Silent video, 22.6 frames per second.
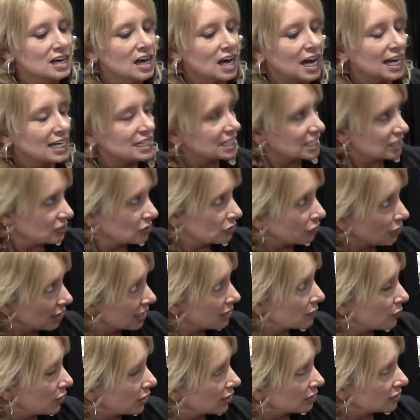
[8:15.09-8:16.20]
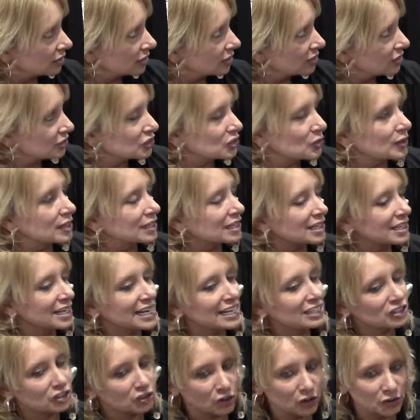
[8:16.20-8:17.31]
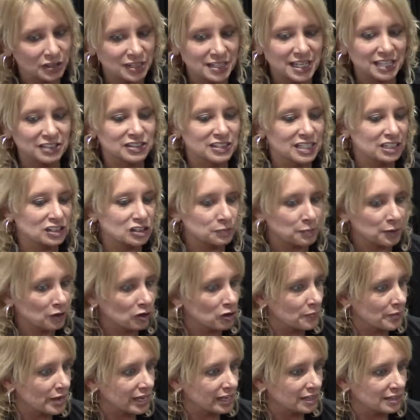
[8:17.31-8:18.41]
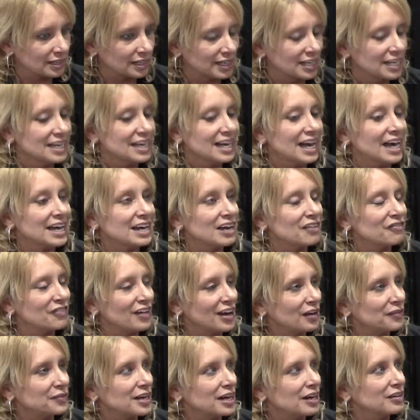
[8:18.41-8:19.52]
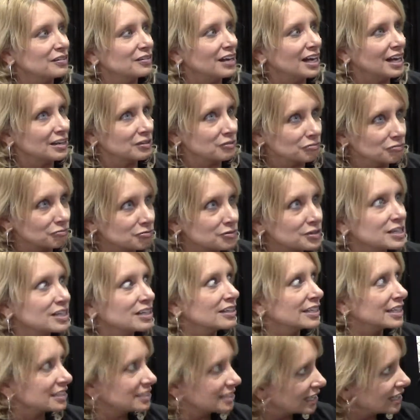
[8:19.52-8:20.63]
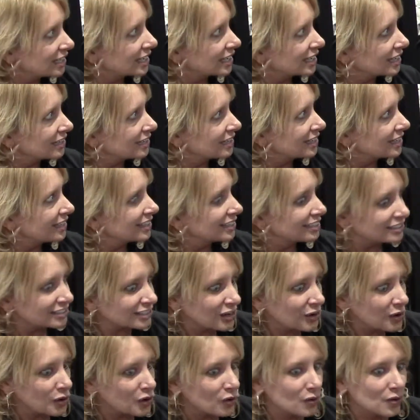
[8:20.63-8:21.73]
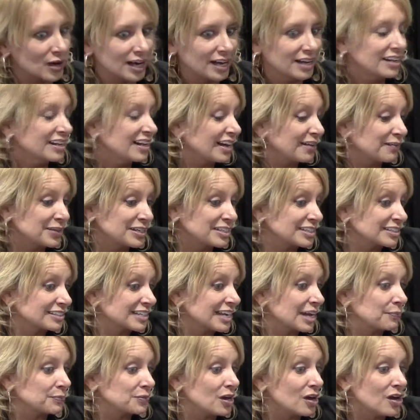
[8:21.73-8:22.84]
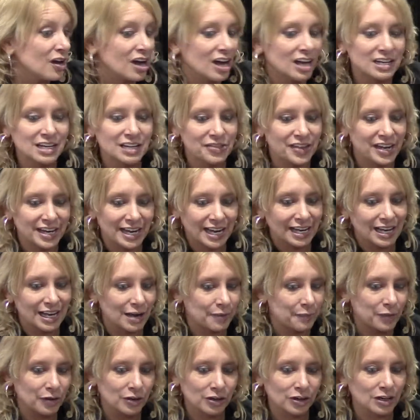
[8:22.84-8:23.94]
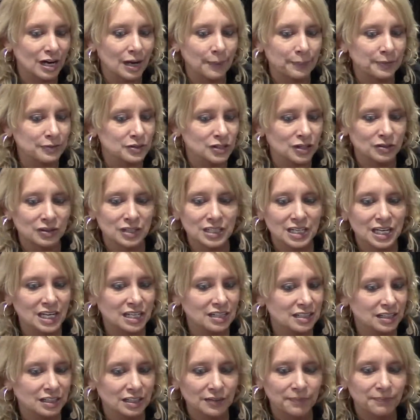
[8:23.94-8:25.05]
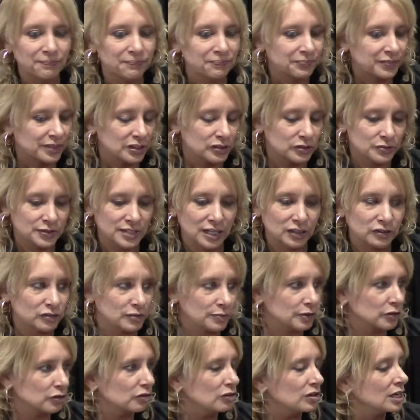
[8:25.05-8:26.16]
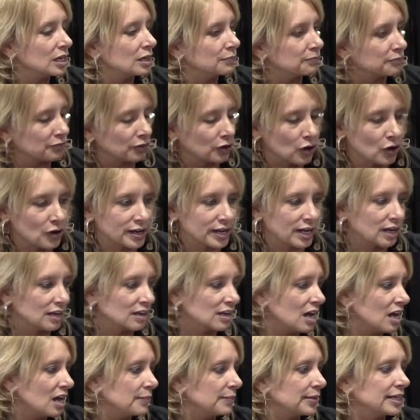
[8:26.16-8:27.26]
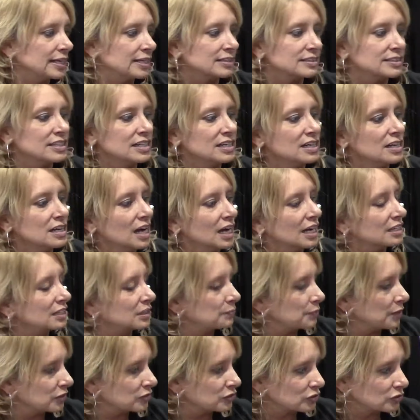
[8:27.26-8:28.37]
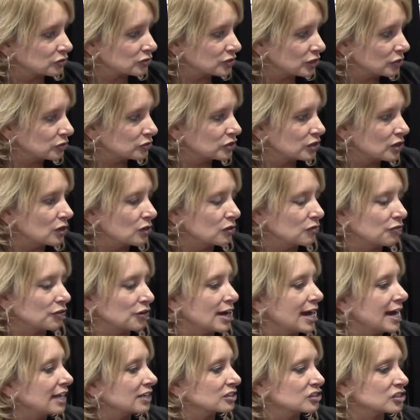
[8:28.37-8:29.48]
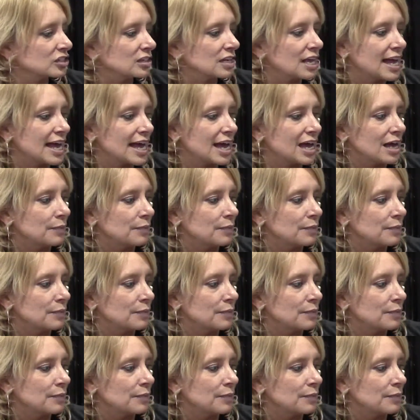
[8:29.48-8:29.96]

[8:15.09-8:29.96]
I need to write on it. So it, it started as an experiment, and I found out I really dig it. So we just kept on, and then I got more opportunity to Tales from the Crypt for all your comics, and Monster Dojo for Action Lab.